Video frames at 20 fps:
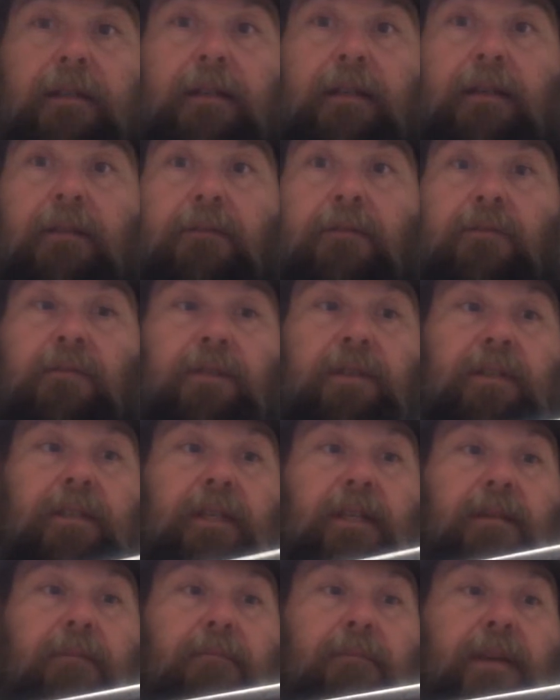If you just
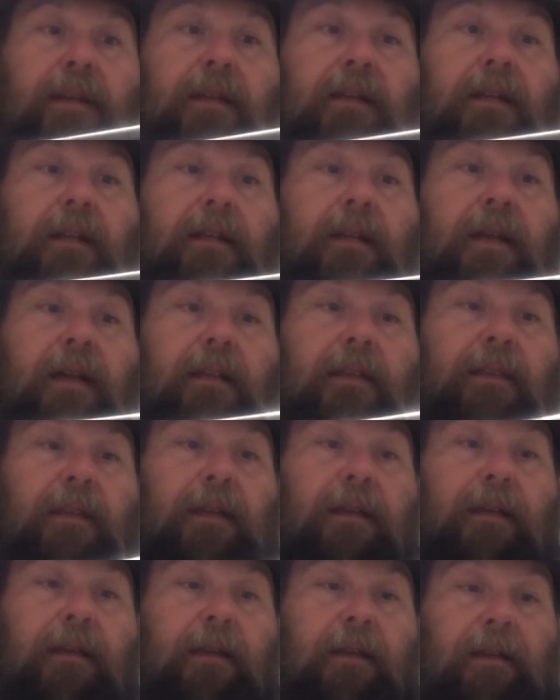keep bending that
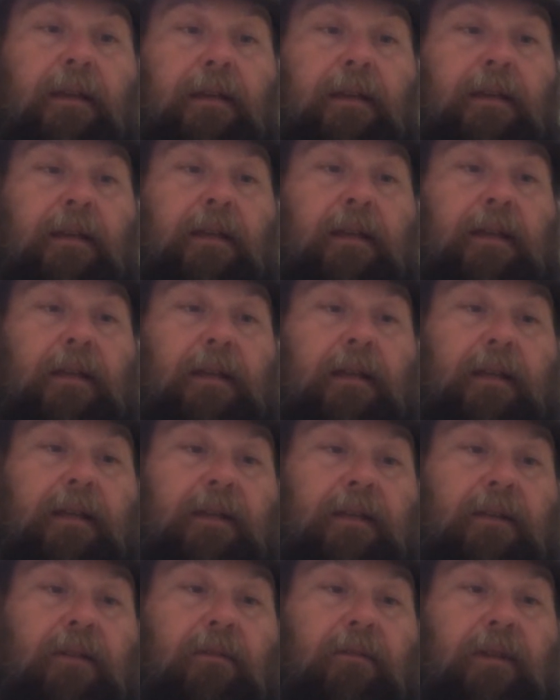thing
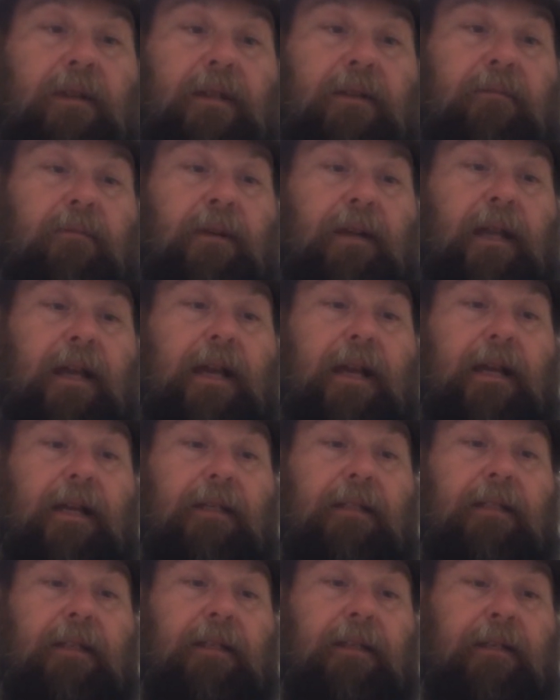and you don't let it
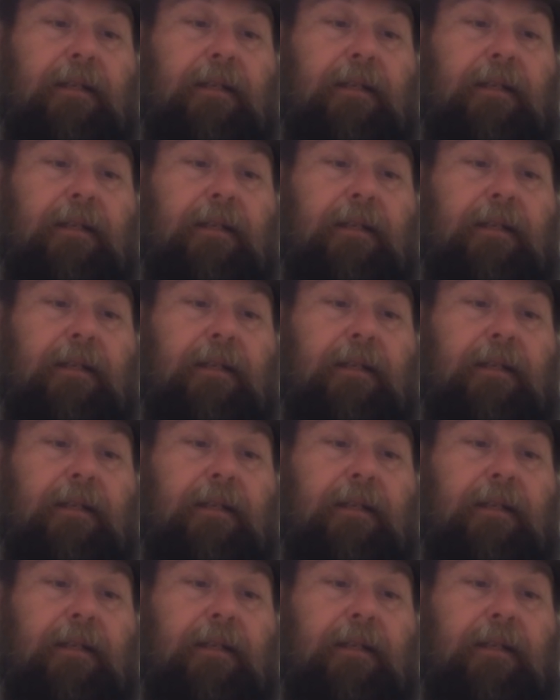relax,